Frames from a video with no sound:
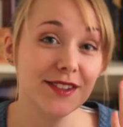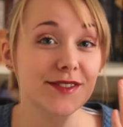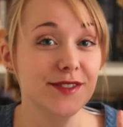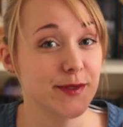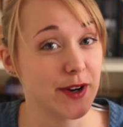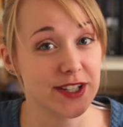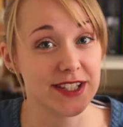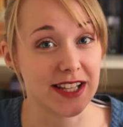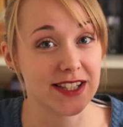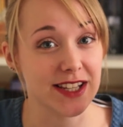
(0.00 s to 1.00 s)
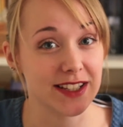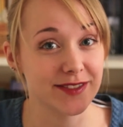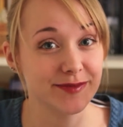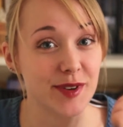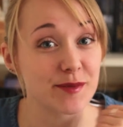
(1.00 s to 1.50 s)
It's very saddening.
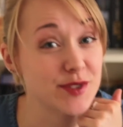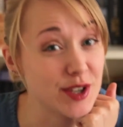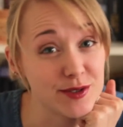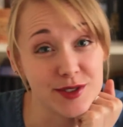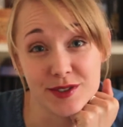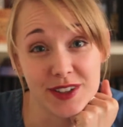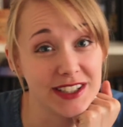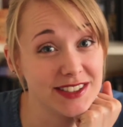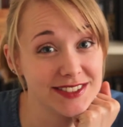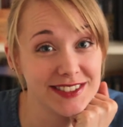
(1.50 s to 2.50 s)
I'm so sorry.